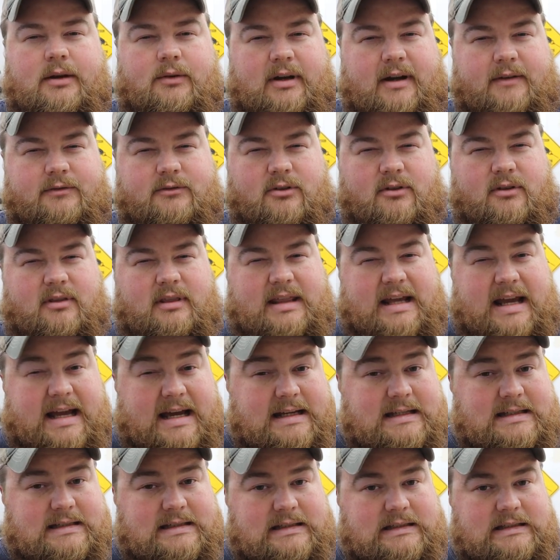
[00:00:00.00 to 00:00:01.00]
After
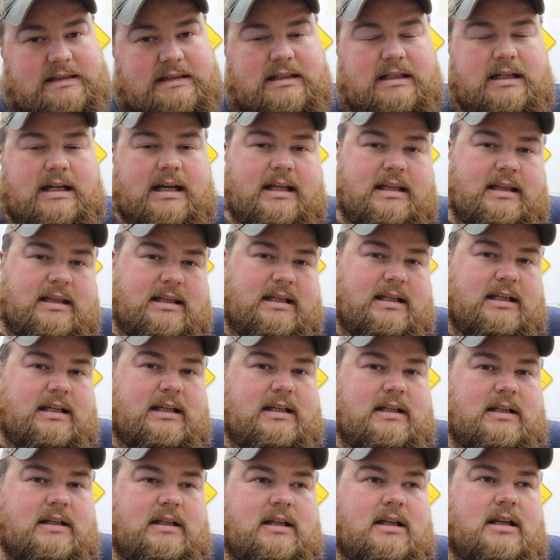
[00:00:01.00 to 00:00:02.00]
that, I
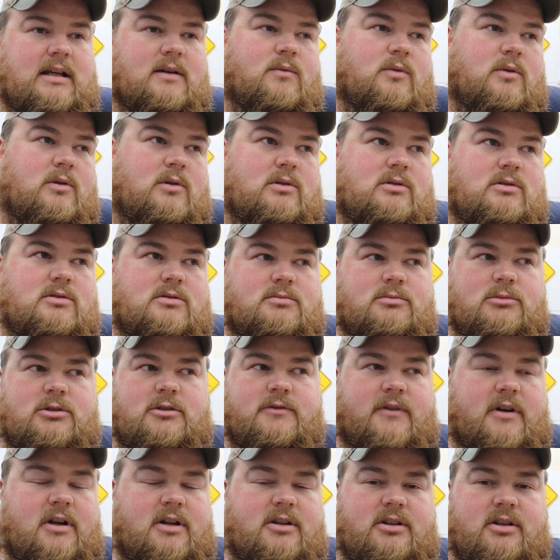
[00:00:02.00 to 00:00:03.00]
then will
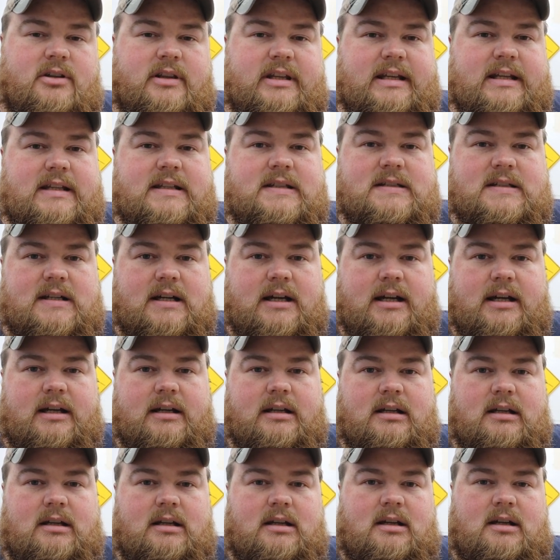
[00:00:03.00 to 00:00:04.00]
move on to the
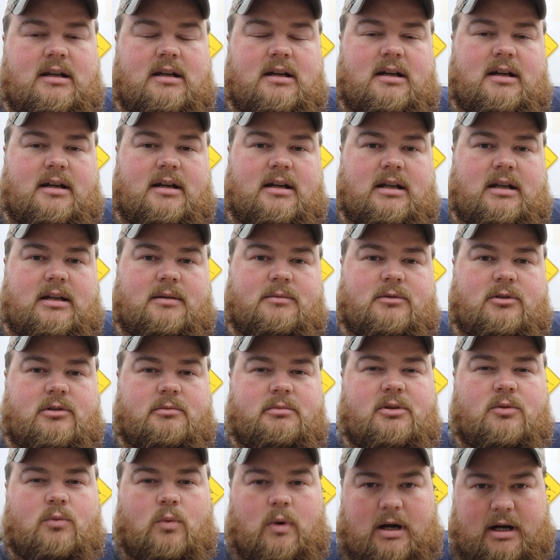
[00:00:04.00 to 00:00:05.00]
inside. Uh, I'm going
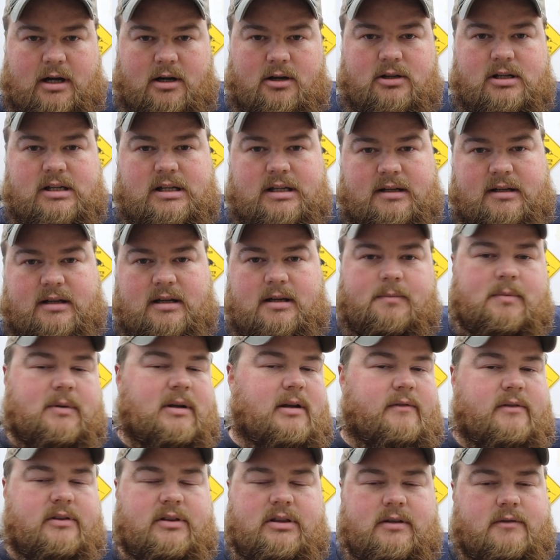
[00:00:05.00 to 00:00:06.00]
to be wiring it up
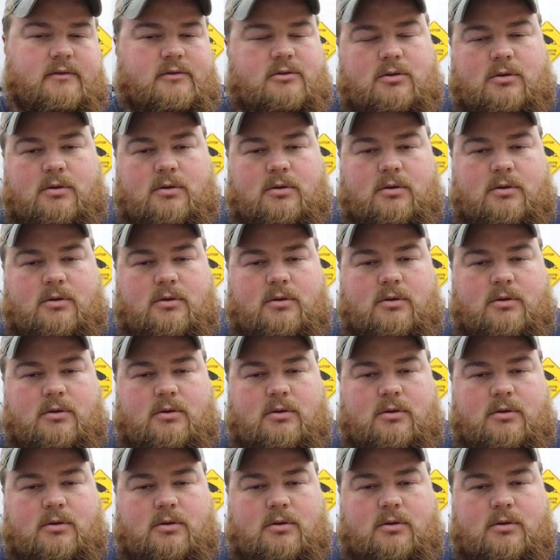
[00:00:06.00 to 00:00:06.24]
and everything, of